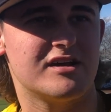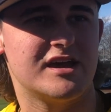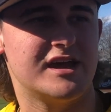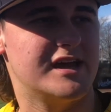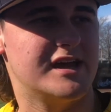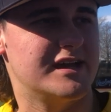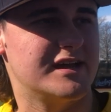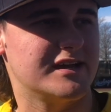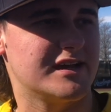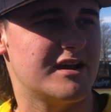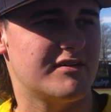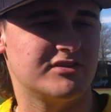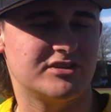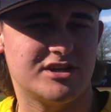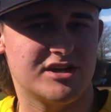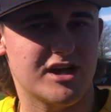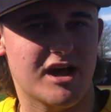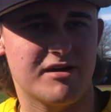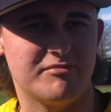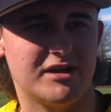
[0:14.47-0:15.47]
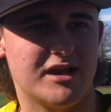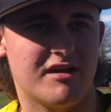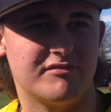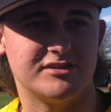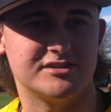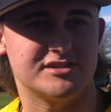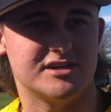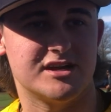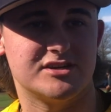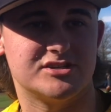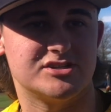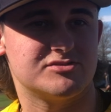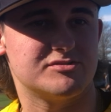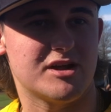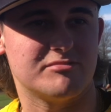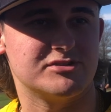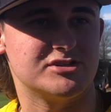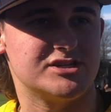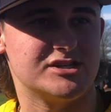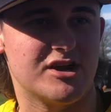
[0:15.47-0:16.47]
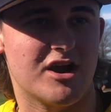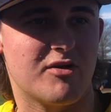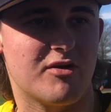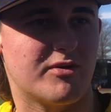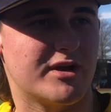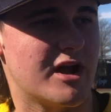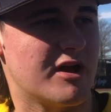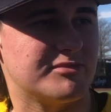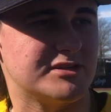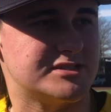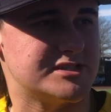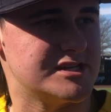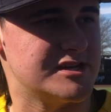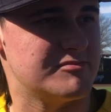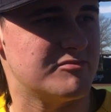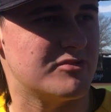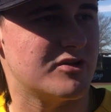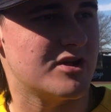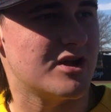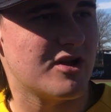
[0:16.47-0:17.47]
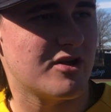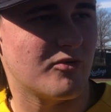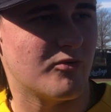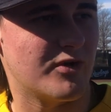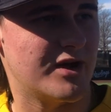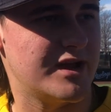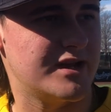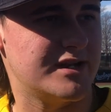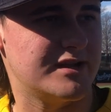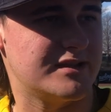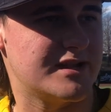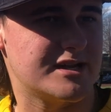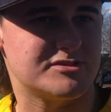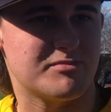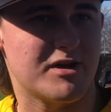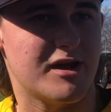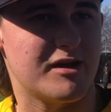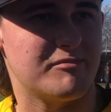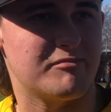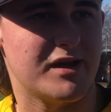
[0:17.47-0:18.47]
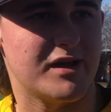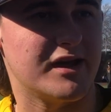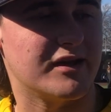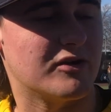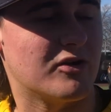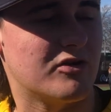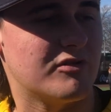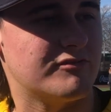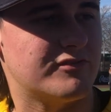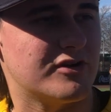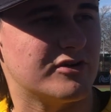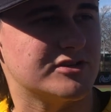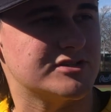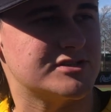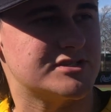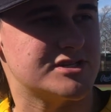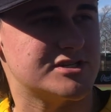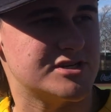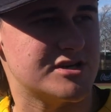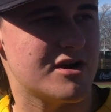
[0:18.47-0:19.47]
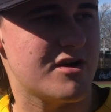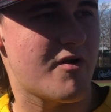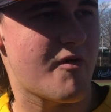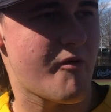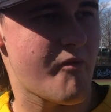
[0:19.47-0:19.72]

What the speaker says: Hitting and everything. I mean, obviously, I just won this year. I want to help the team win, and that's my main goal and focus this year.